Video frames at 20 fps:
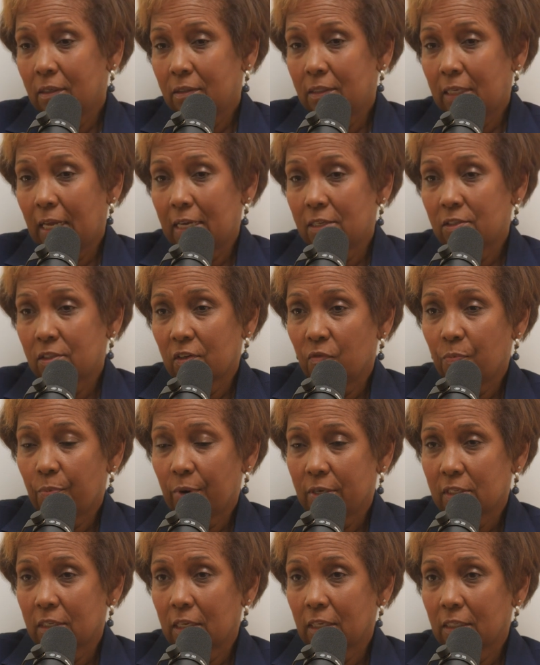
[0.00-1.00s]
days of
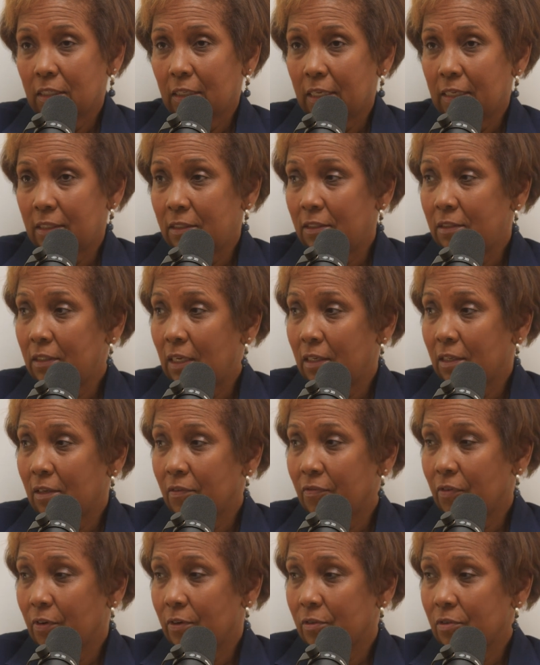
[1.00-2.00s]
President Clinton and
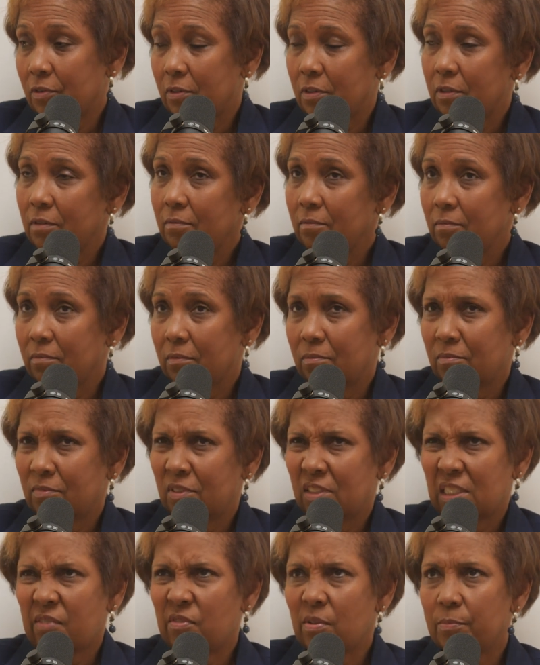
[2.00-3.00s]
the first
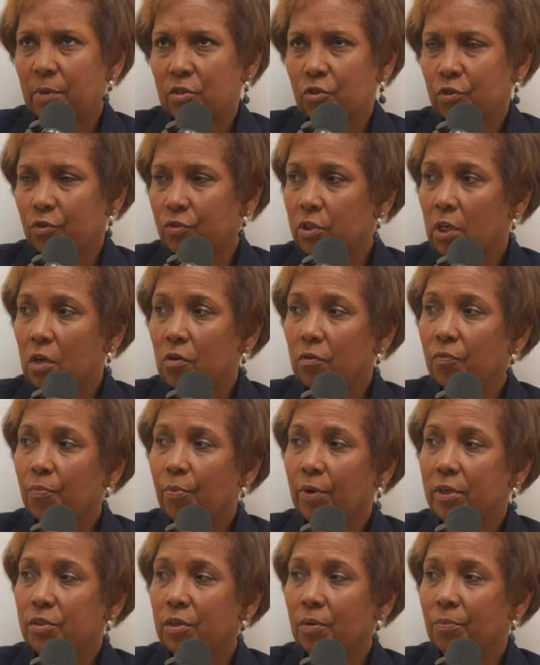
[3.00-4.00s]
7 months or so of
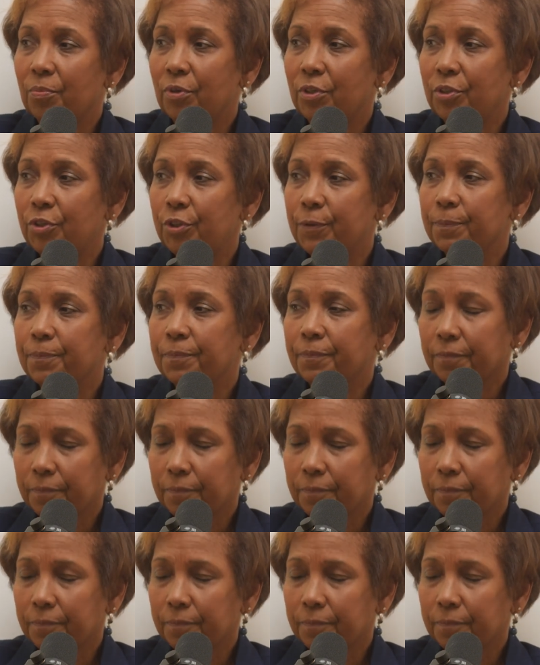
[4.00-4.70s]
President Bush.